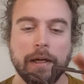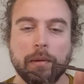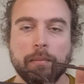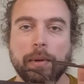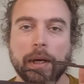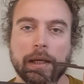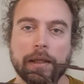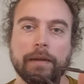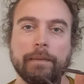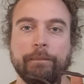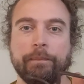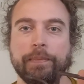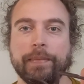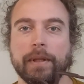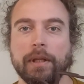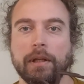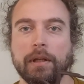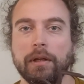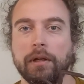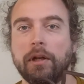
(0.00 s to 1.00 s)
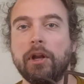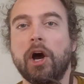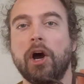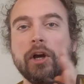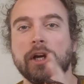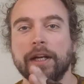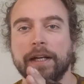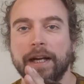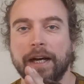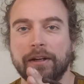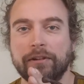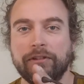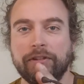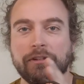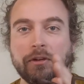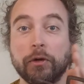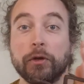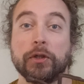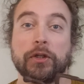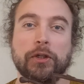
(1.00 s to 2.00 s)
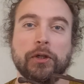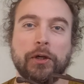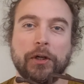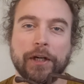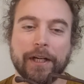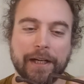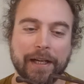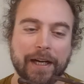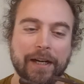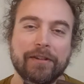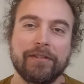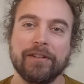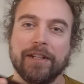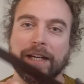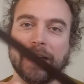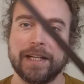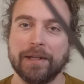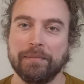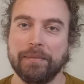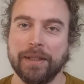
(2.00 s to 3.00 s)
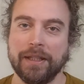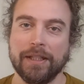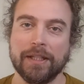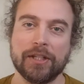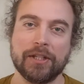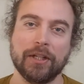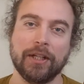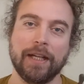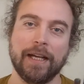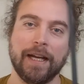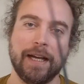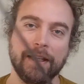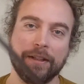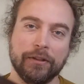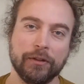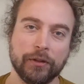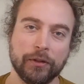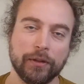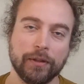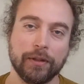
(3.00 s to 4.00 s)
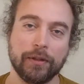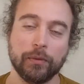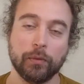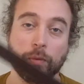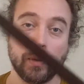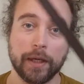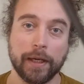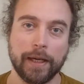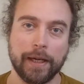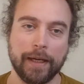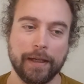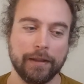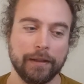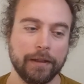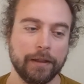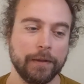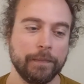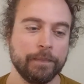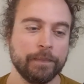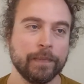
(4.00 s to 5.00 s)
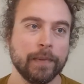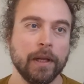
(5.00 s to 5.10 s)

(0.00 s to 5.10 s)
but long enough or short enough that it can be easily handled one-handed.